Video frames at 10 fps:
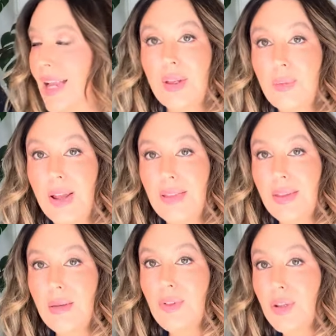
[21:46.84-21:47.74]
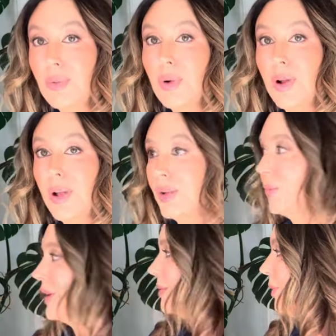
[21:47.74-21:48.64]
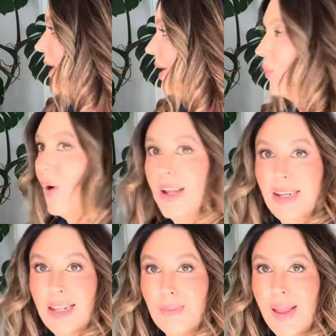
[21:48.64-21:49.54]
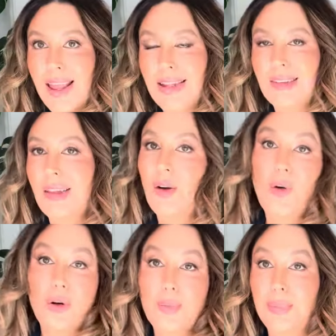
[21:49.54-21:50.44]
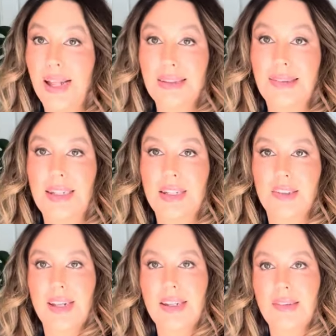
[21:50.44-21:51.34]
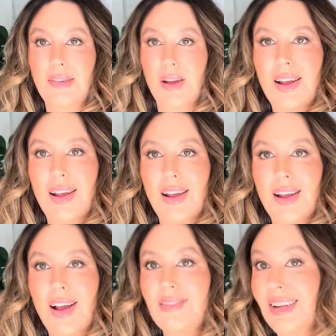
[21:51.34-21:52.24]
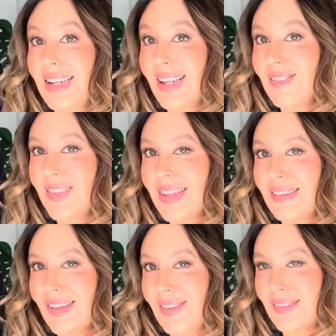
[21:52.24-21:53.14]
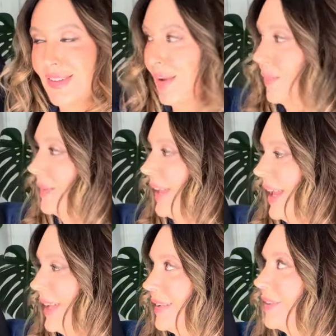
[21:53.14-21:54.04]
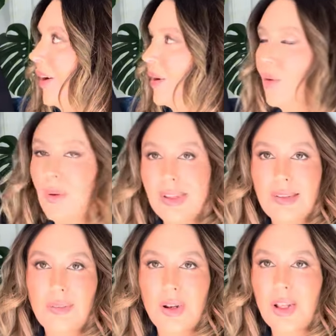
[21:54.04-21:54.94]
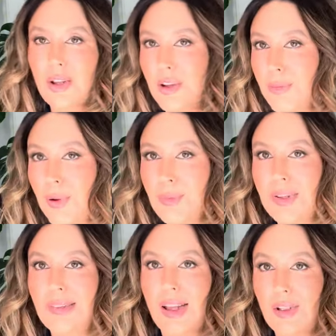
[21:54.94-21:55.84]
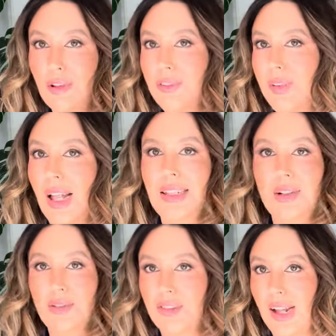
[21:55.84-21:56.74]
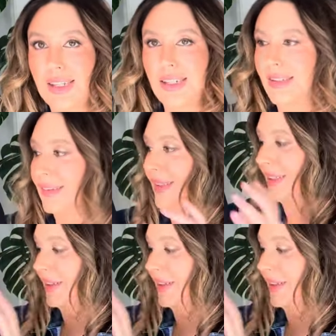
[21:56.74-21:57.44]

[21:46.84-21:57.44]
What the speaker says: I wear them to work with my wide leg pants or black skinny jeans. I really love these styles of tops, and I always, when I go to Portmans, I look for like little jackets, and